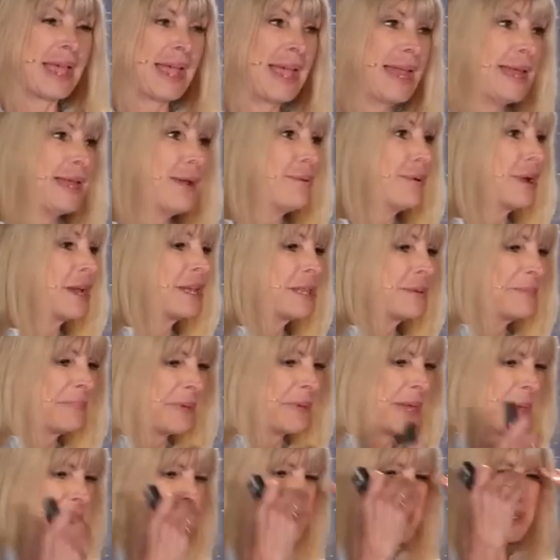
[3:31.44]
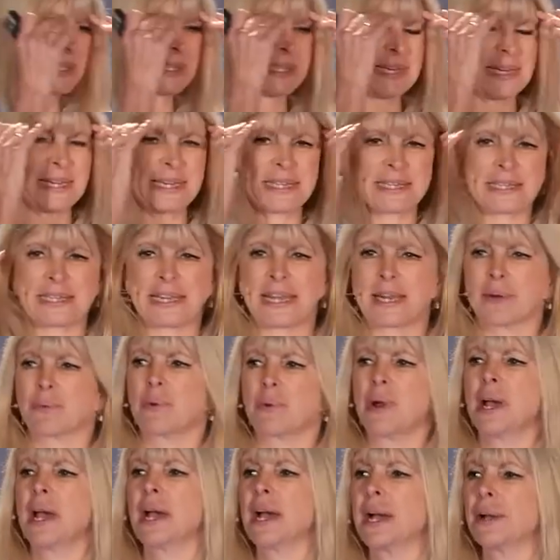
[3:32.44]
Anyway, the BBC said,
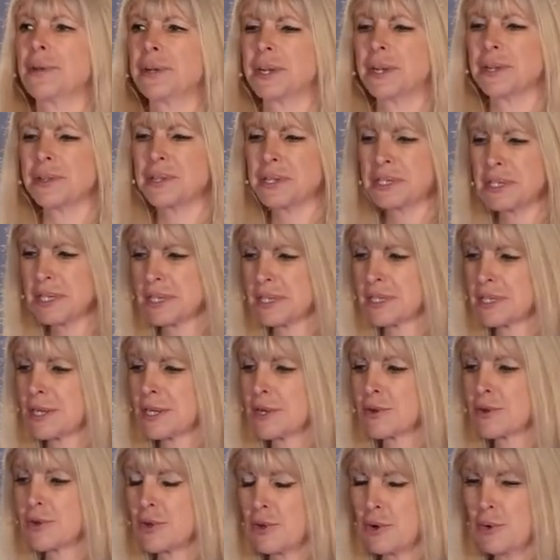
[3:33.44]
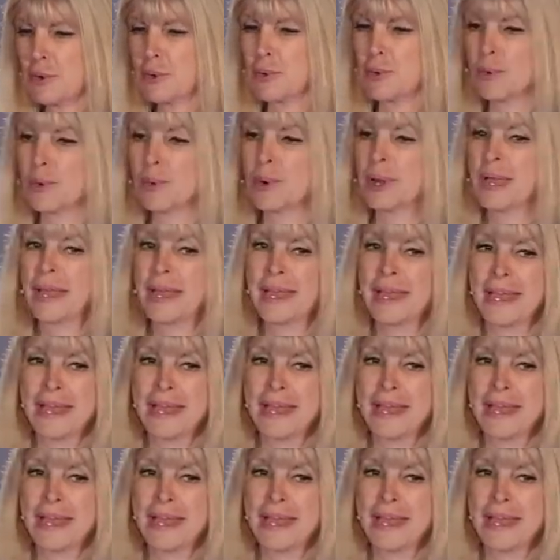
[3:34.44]
wow, you know, this is so cool.